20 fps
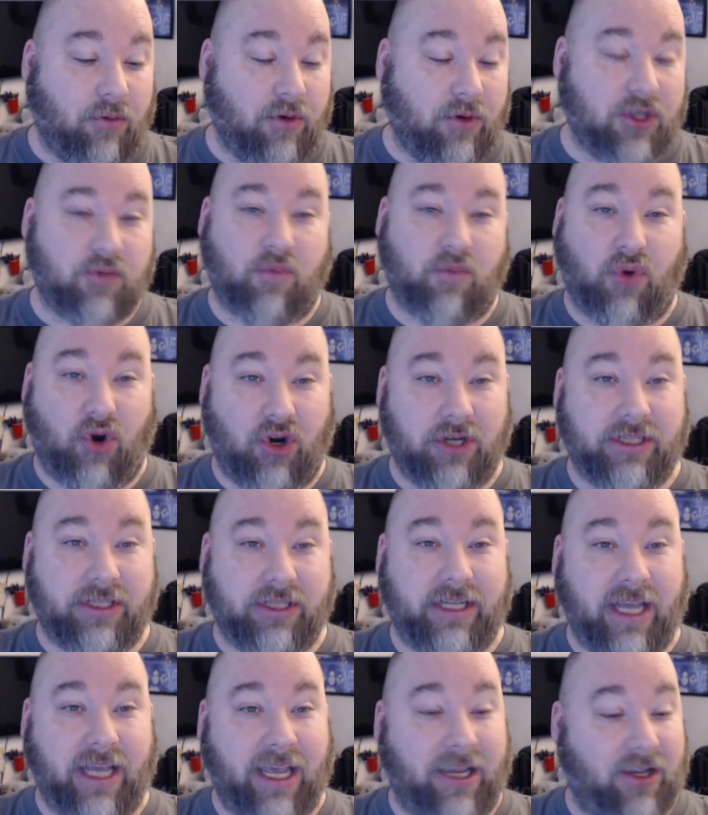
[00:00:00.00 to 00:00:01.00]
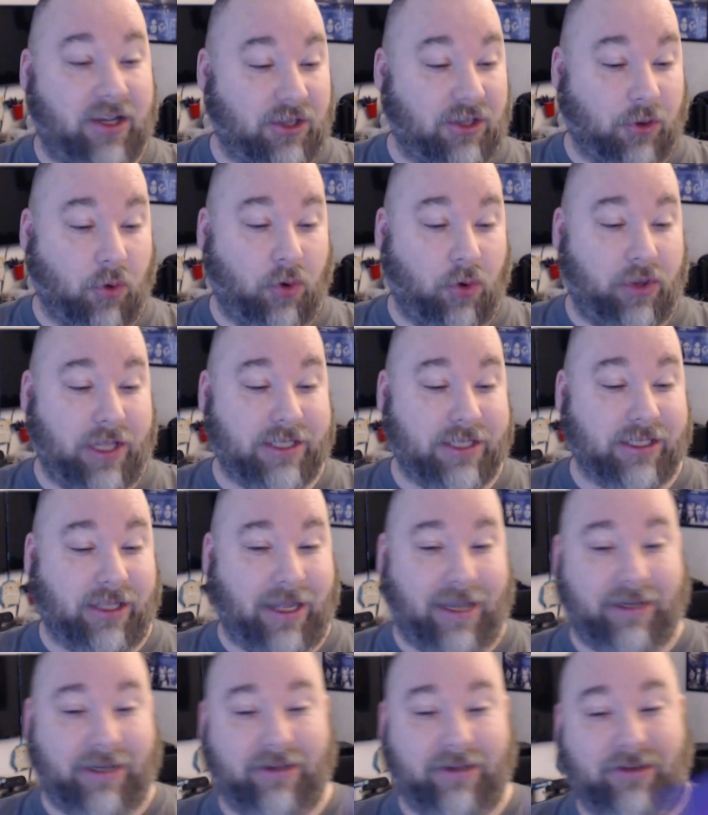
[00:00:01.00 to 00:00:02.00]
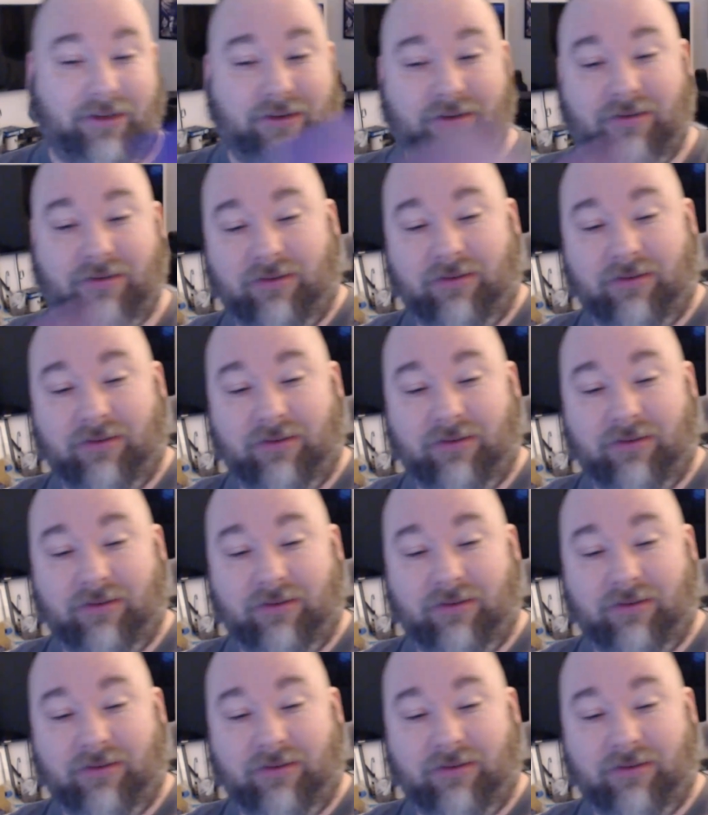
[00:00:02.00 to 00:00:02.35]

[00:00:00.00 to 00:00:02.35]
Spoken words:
hit points per day. Good lord, that's a lot.